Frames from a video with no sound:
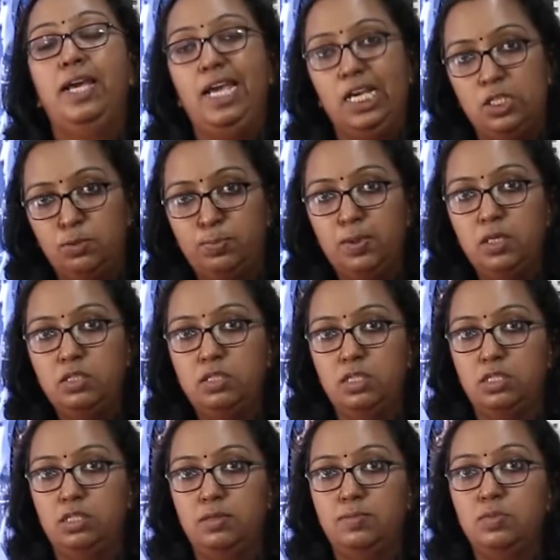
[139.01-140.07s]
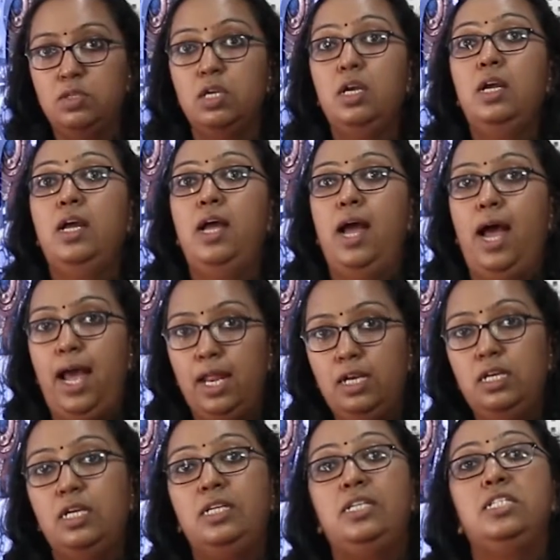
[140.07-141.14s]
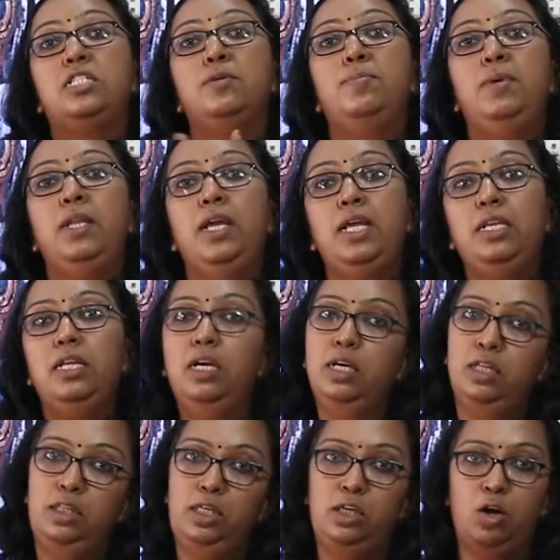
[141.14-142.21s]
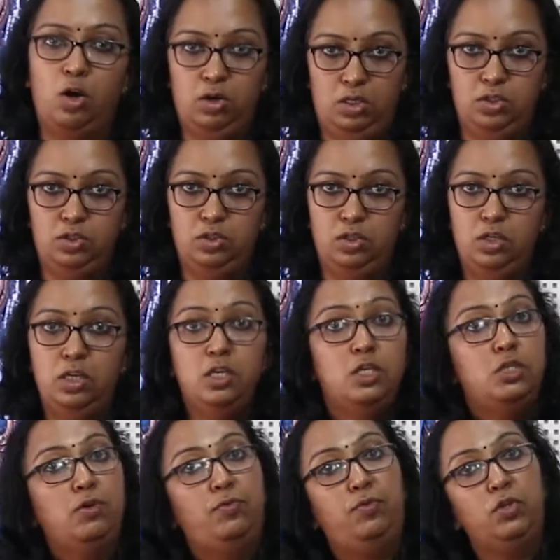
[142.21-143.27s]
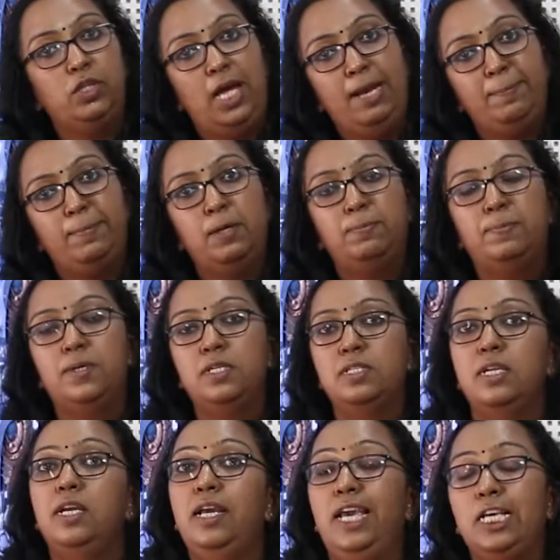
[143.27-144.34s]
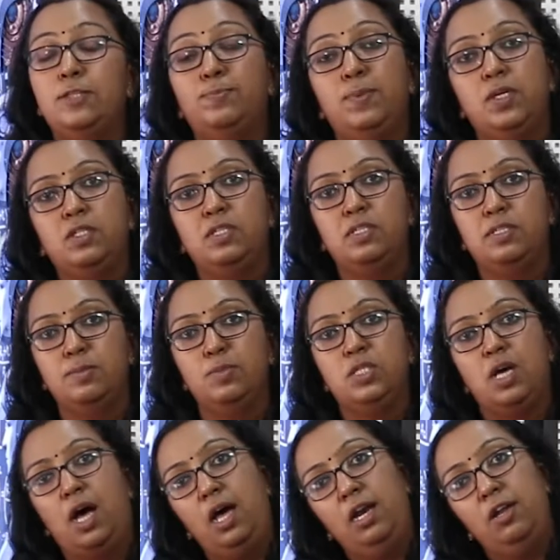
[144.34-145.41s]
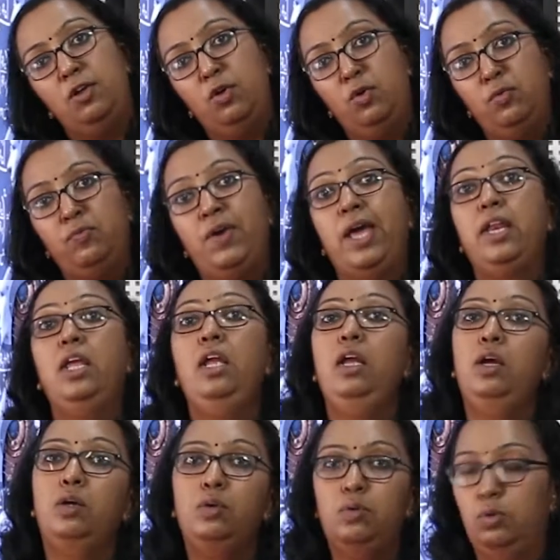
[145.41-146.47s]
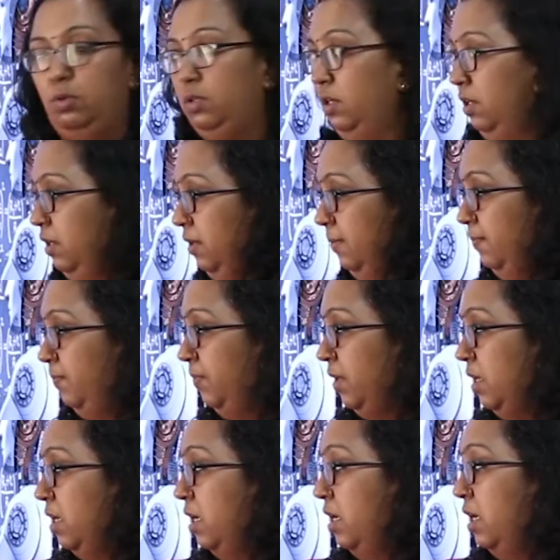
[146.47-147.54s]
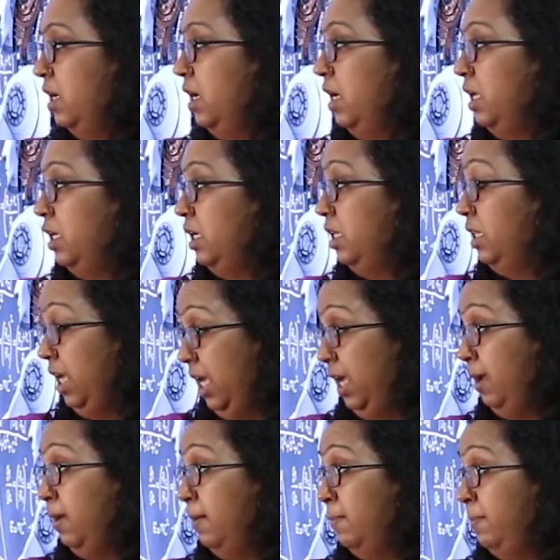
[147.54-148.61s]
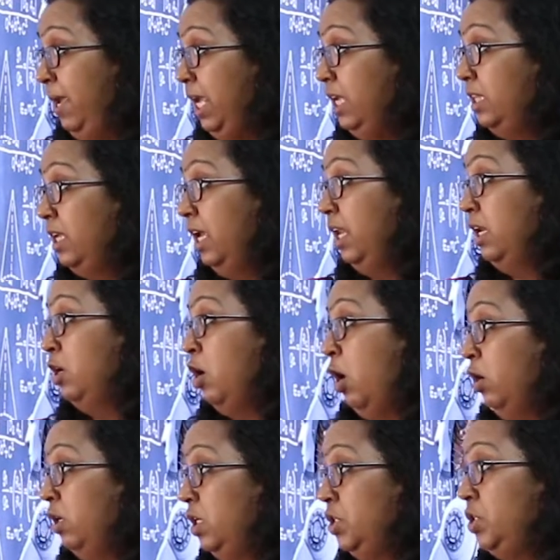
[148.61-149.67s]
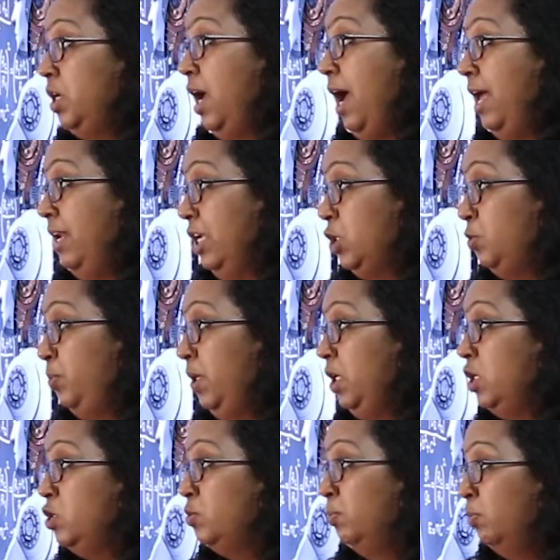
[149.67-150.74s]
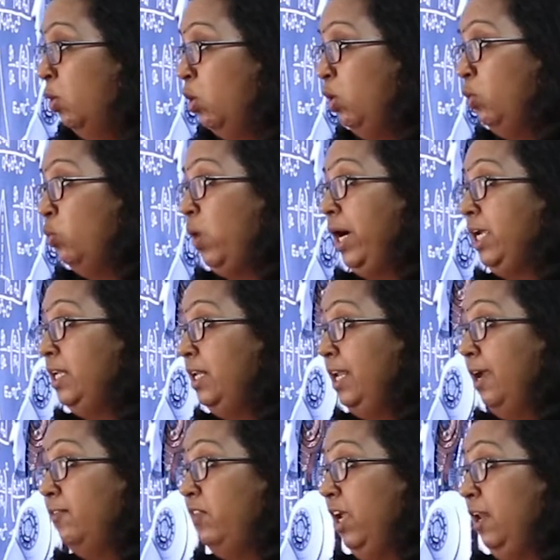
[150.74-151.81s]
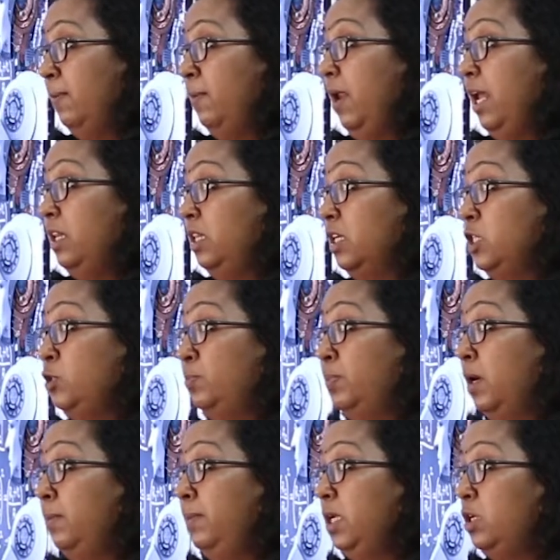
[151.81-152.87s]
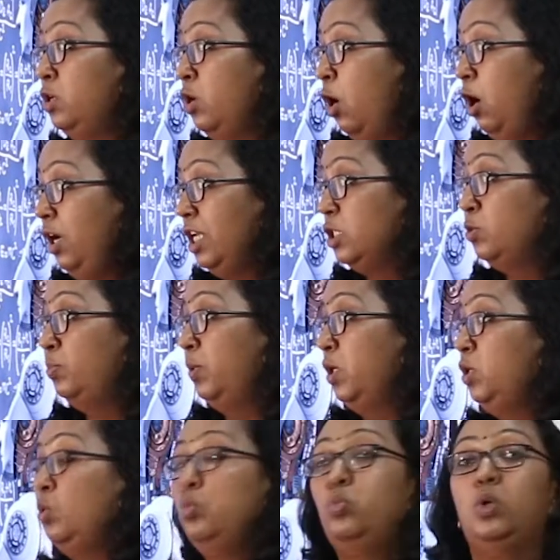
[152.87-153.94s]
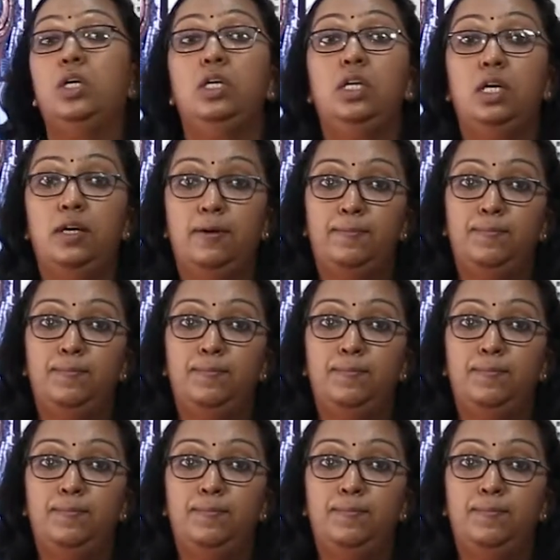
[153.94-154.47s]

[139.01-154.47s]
expert systems and disseminate the knowledge. So for that purpose, expert systems are very good. They make their knowledge and experience more widely available and thus permit non-expert to work